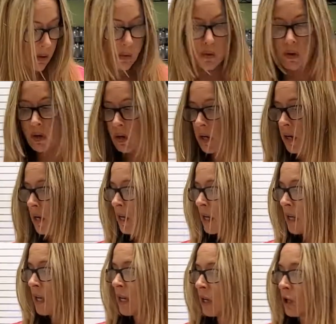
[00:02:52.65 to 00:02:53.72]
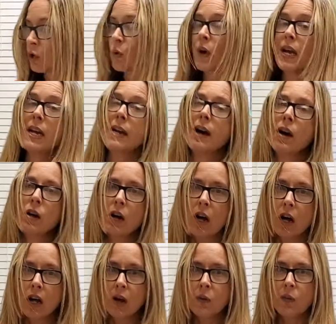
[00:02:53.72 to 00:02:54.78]
or grain
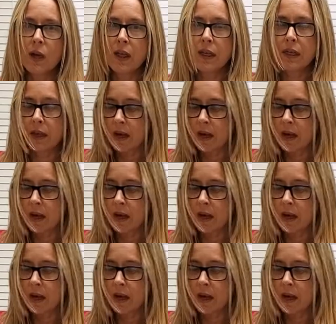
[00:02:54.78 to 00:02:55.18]
alcohol with